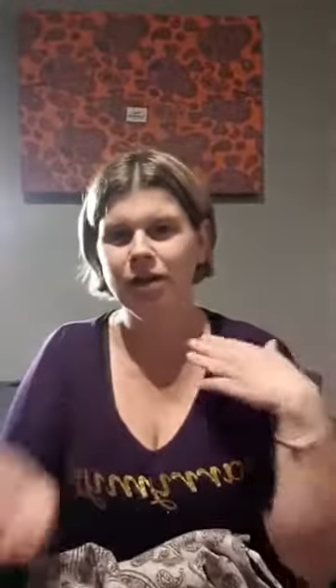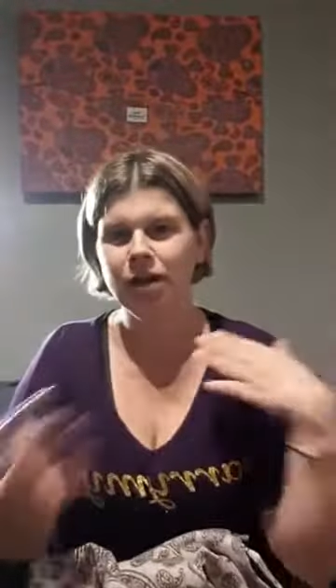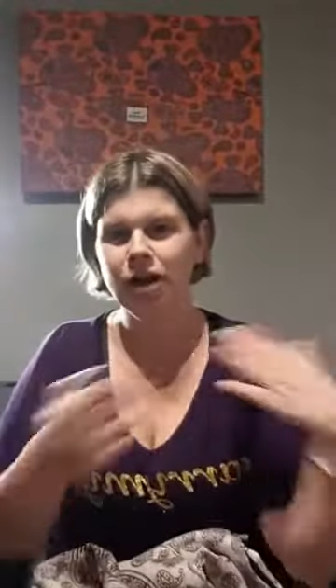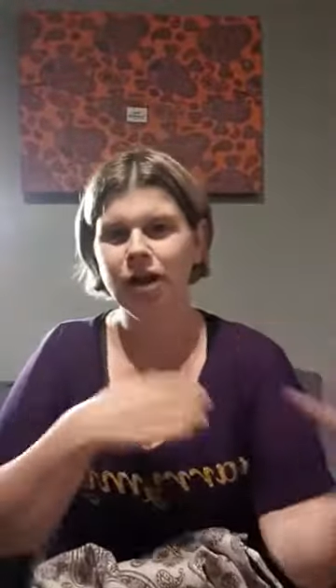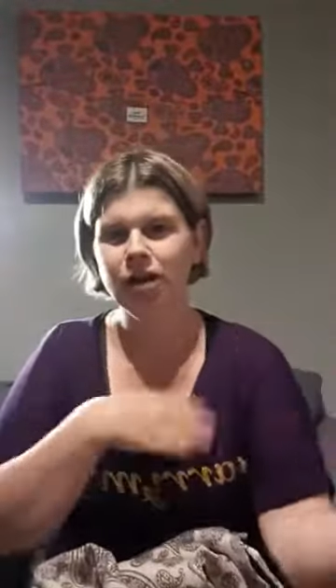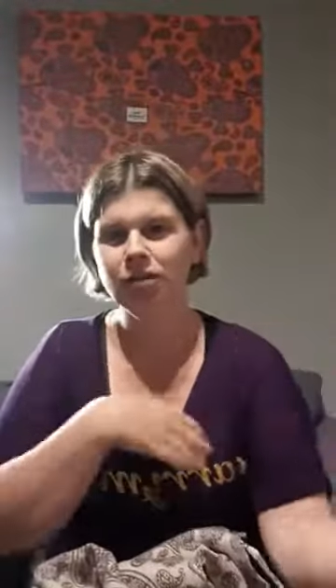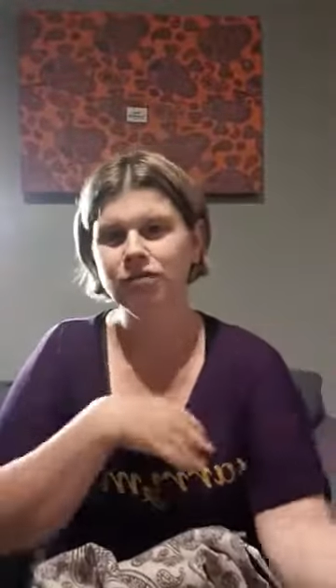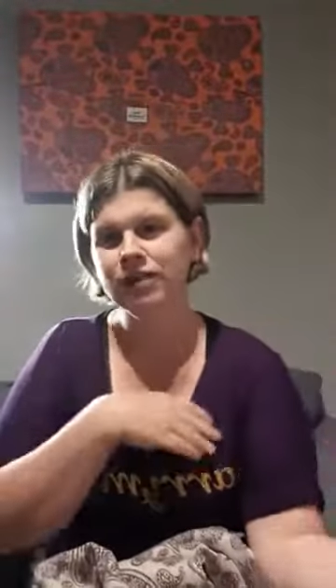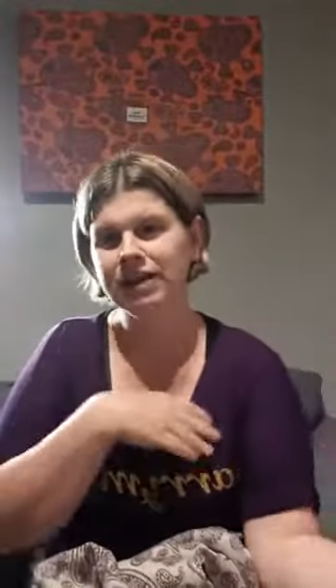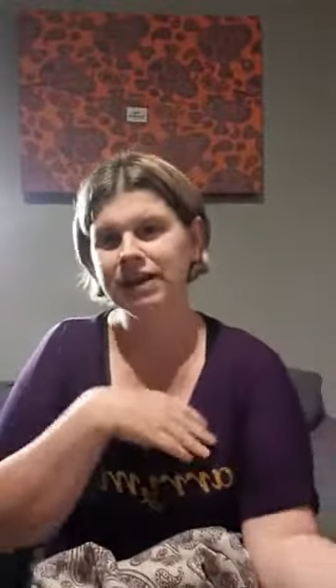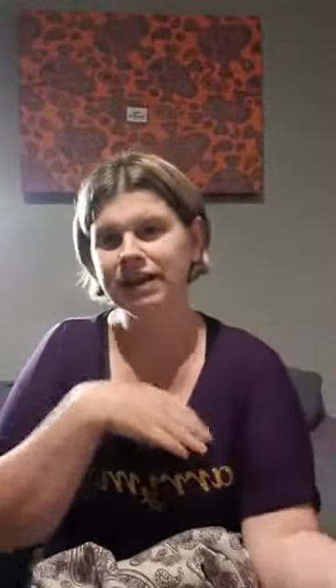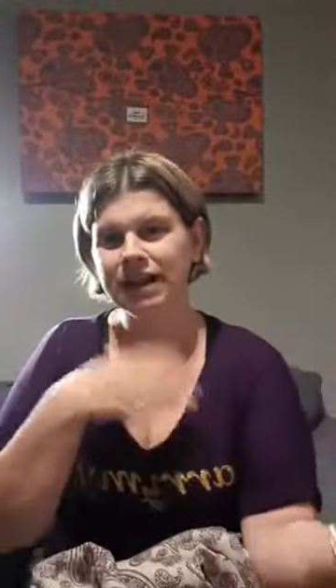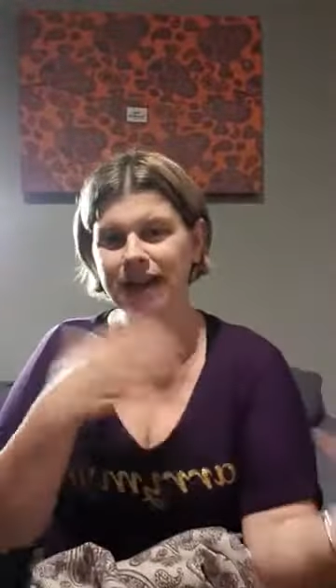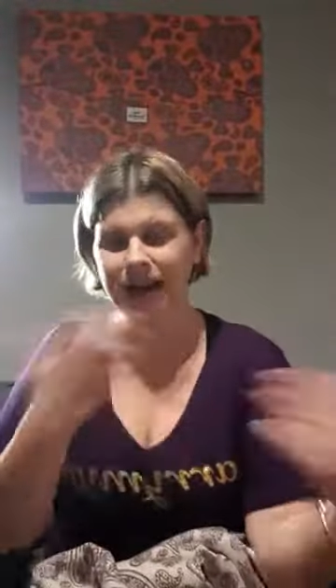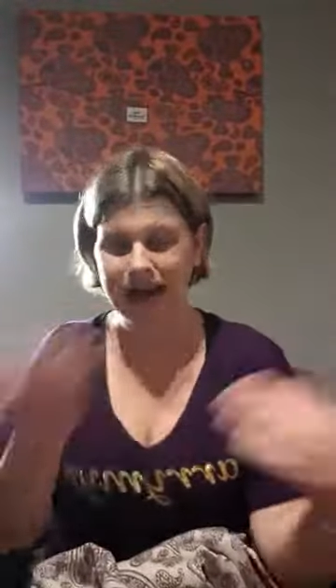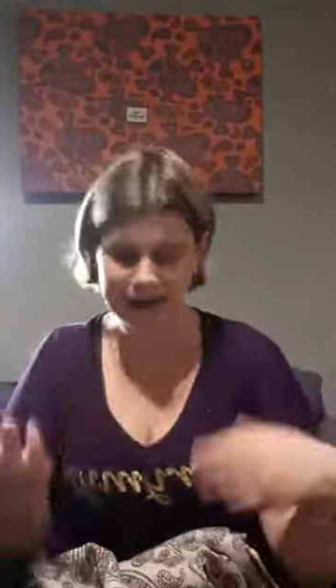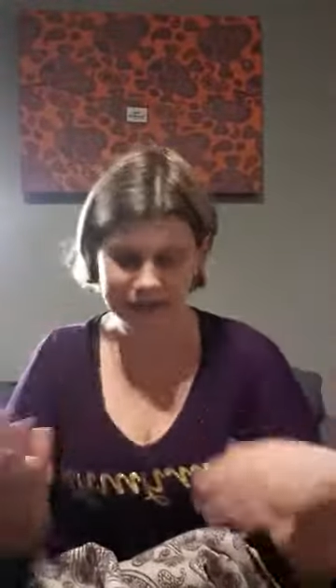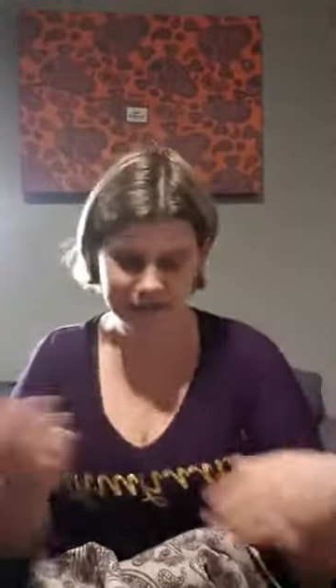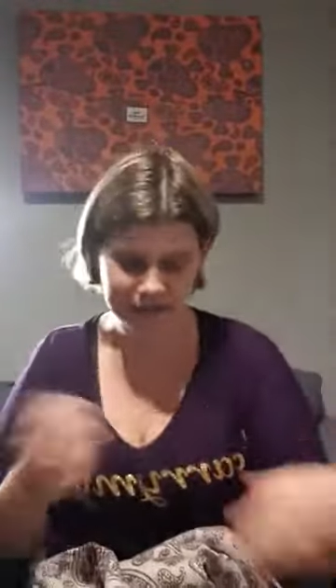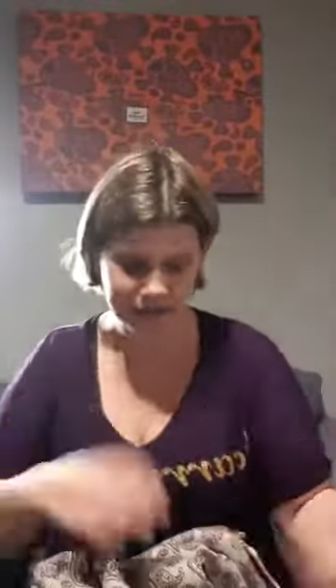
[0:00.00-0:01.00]
a ring
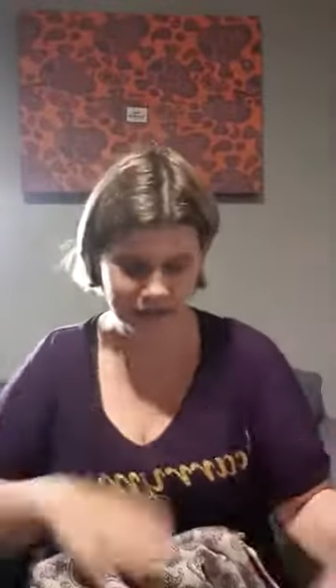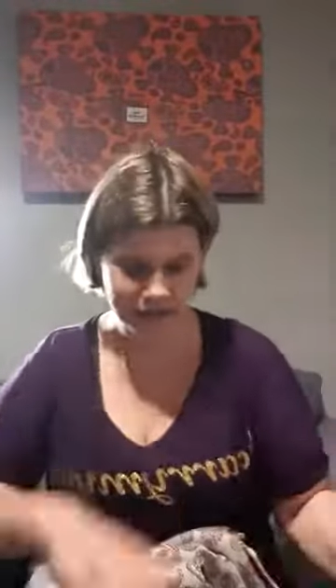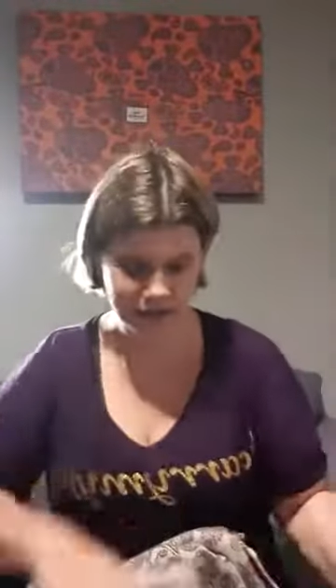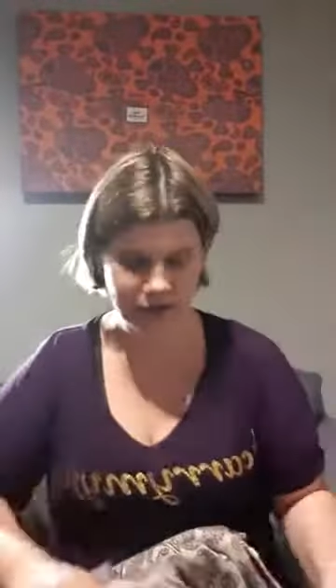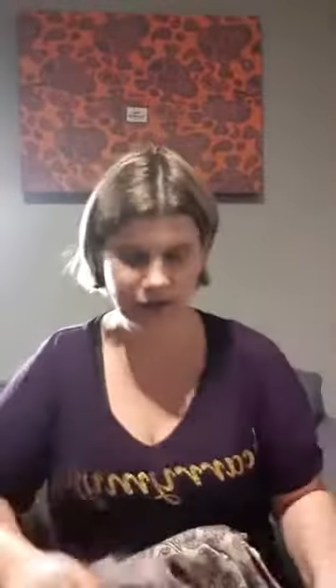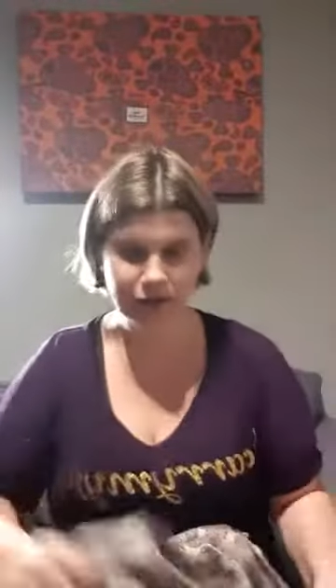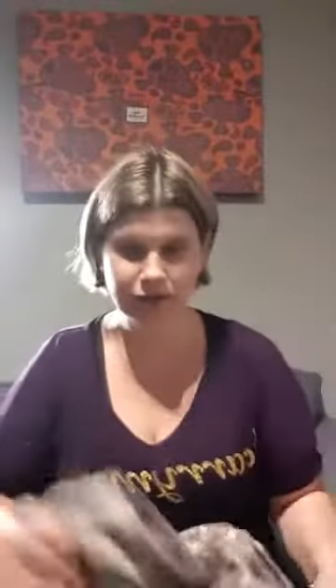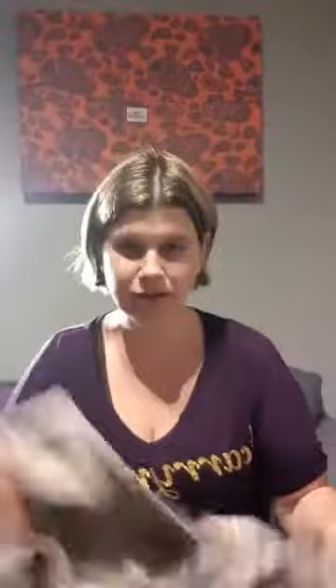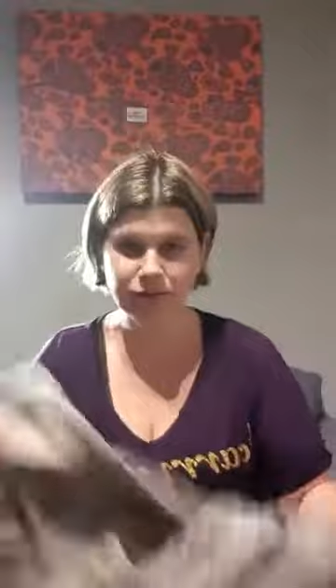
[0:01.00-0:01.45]
and a